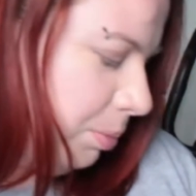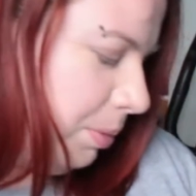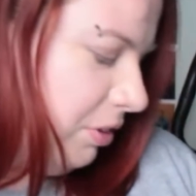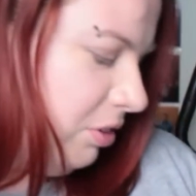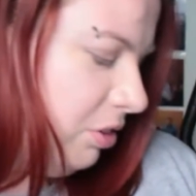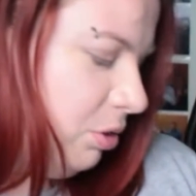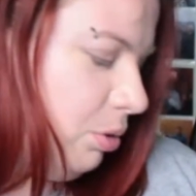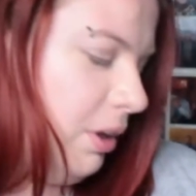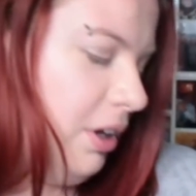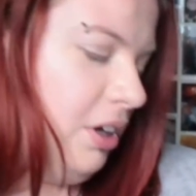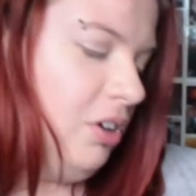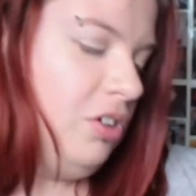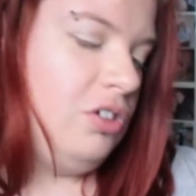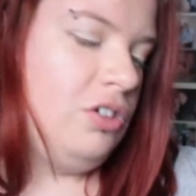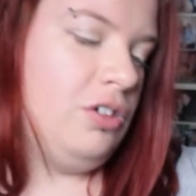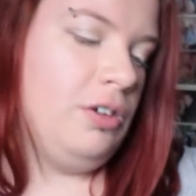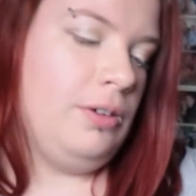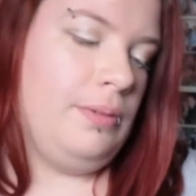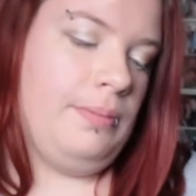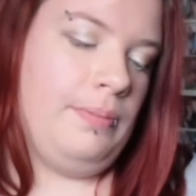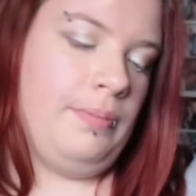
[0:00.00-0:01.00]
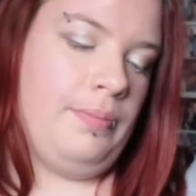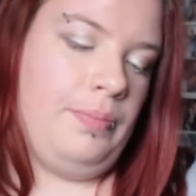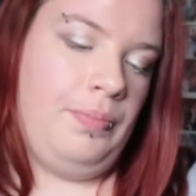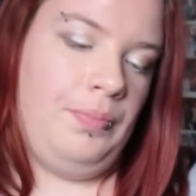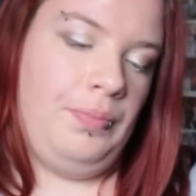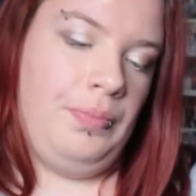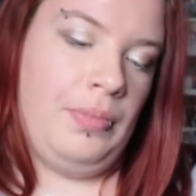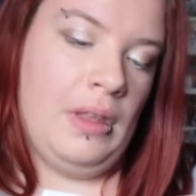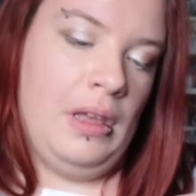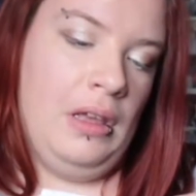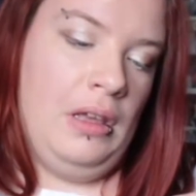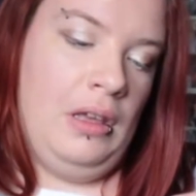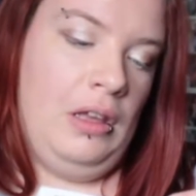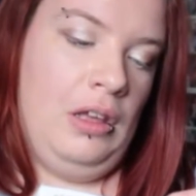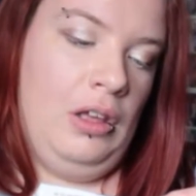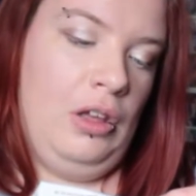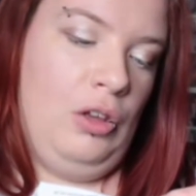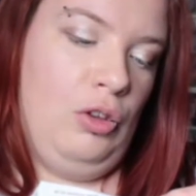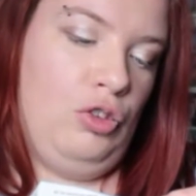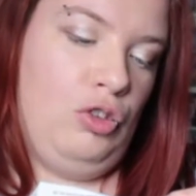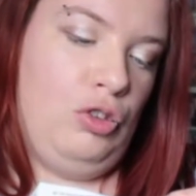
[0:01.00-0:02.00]
bit squished.
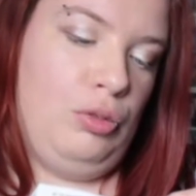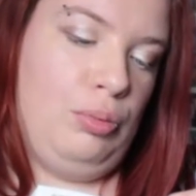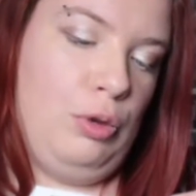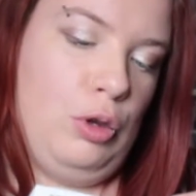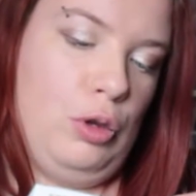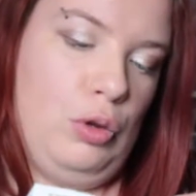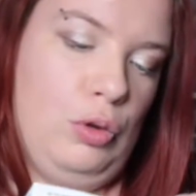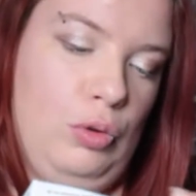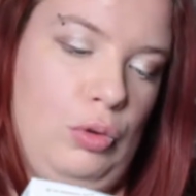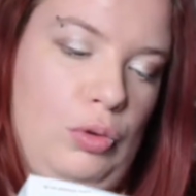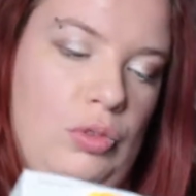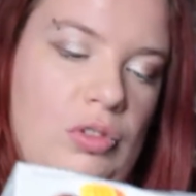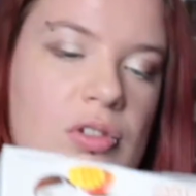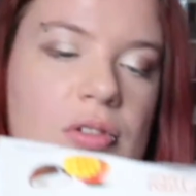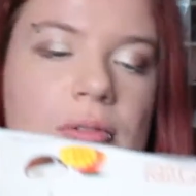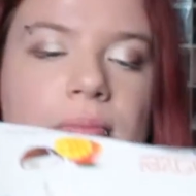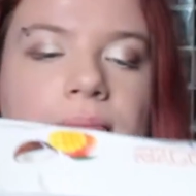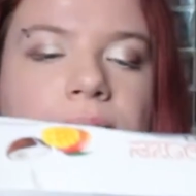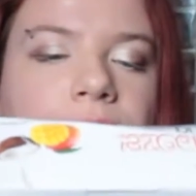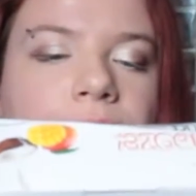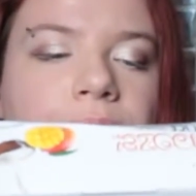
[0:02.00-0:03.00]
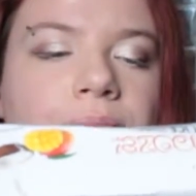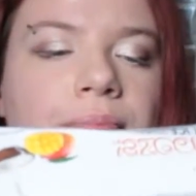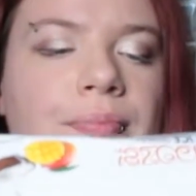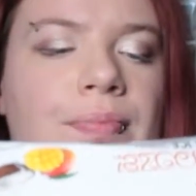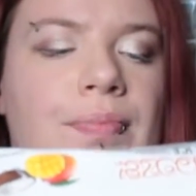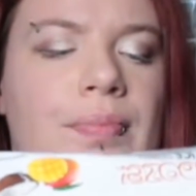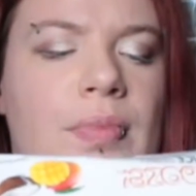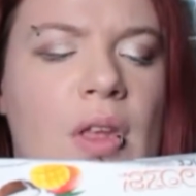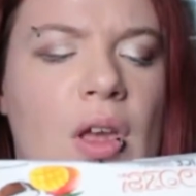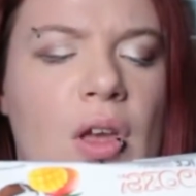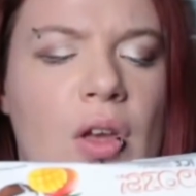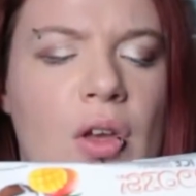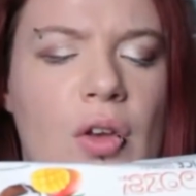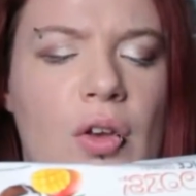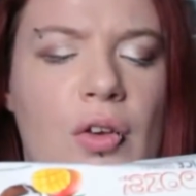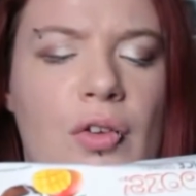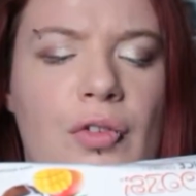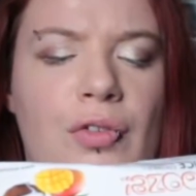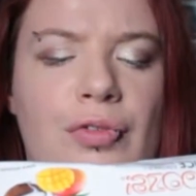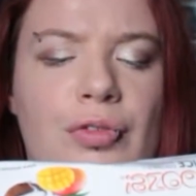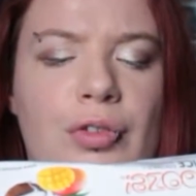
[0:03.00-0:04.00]
Smooze.
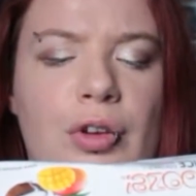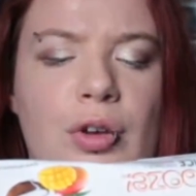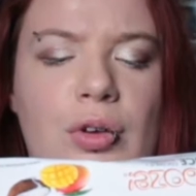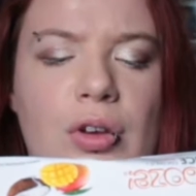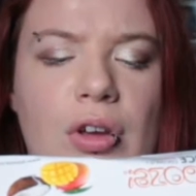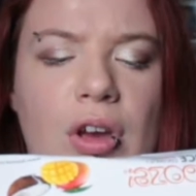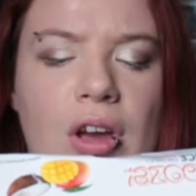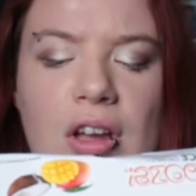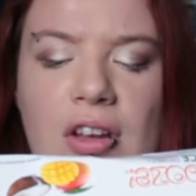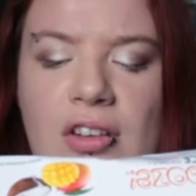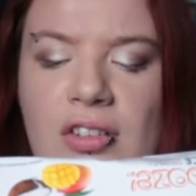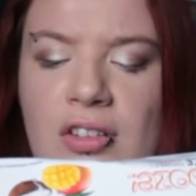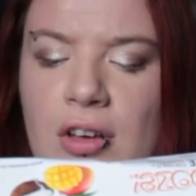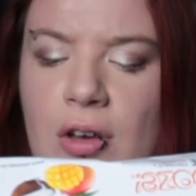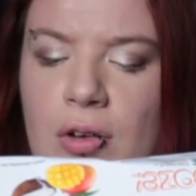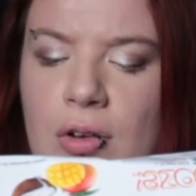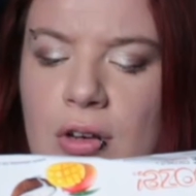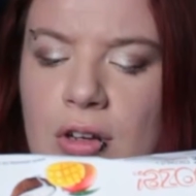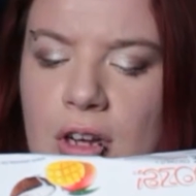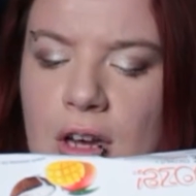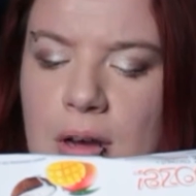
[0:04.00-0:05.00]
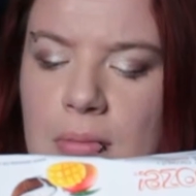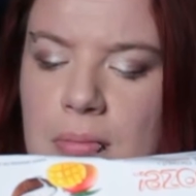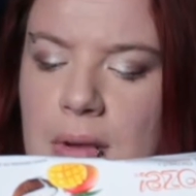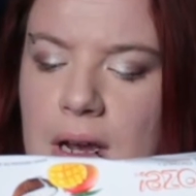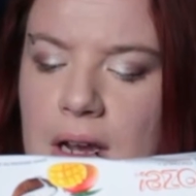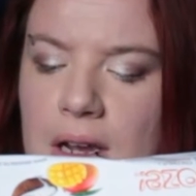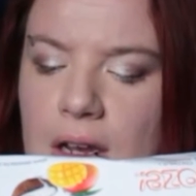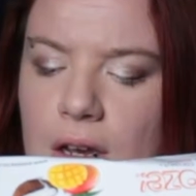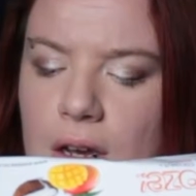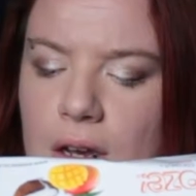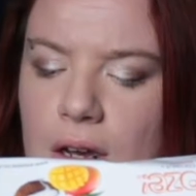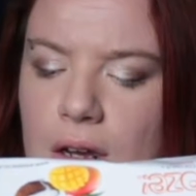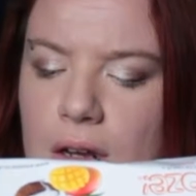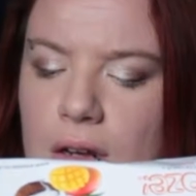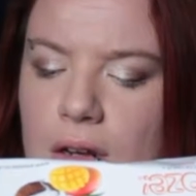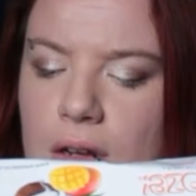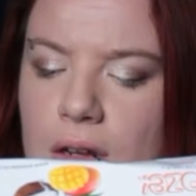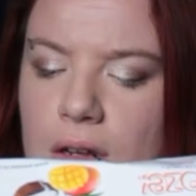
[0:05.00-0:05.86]
Fruit, ice, coconut and mango.